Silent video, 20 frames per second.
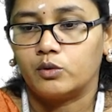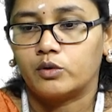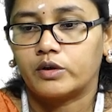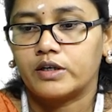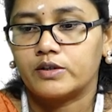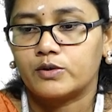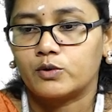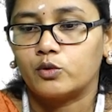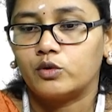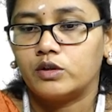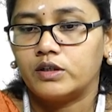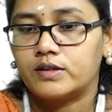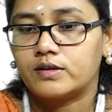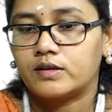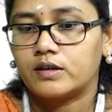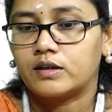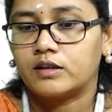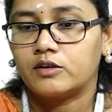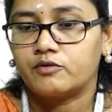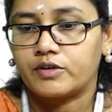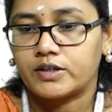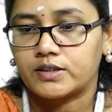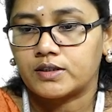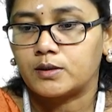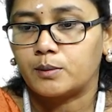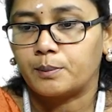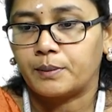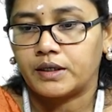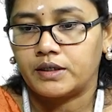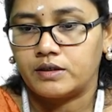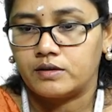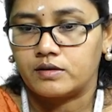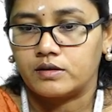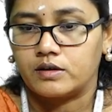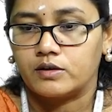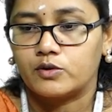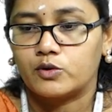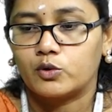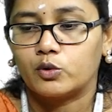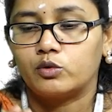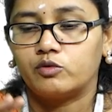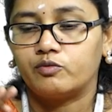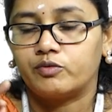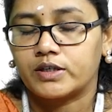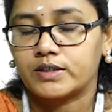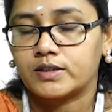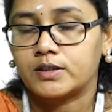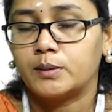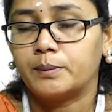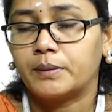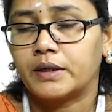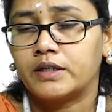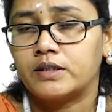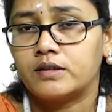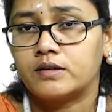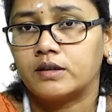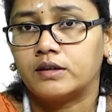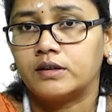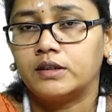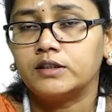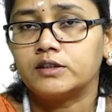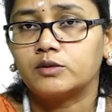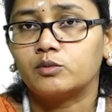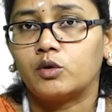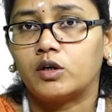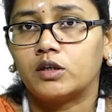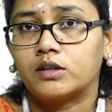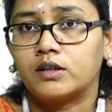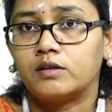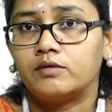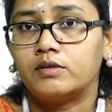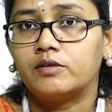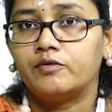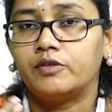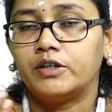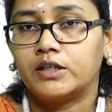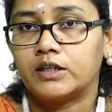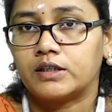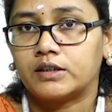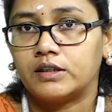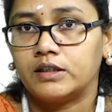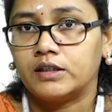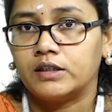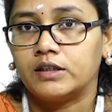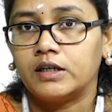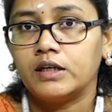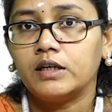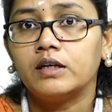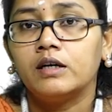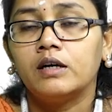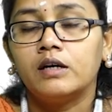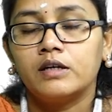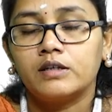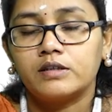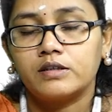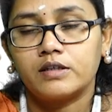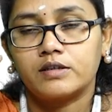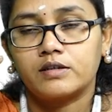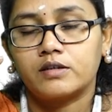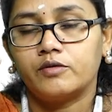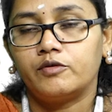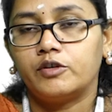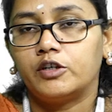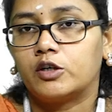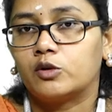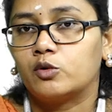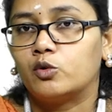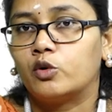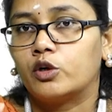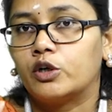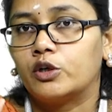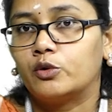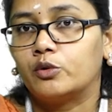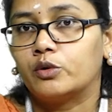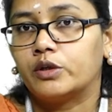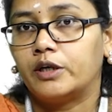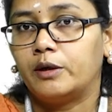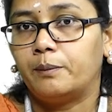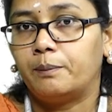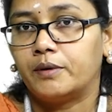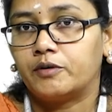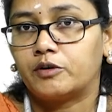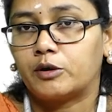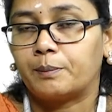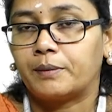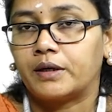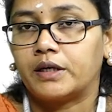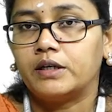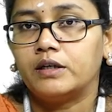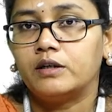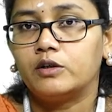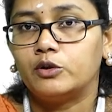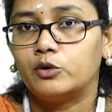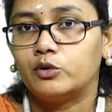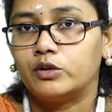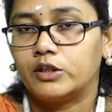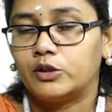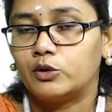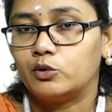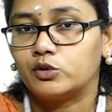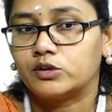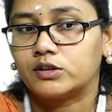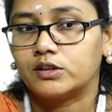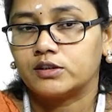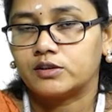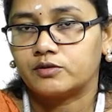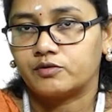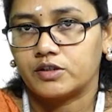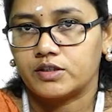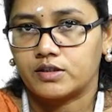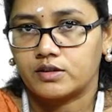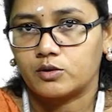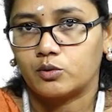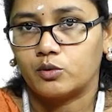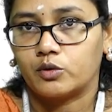Okay. So these are the first mindset. So first mindset is, whatever we are thinking, just we are going to keep our mind the users first.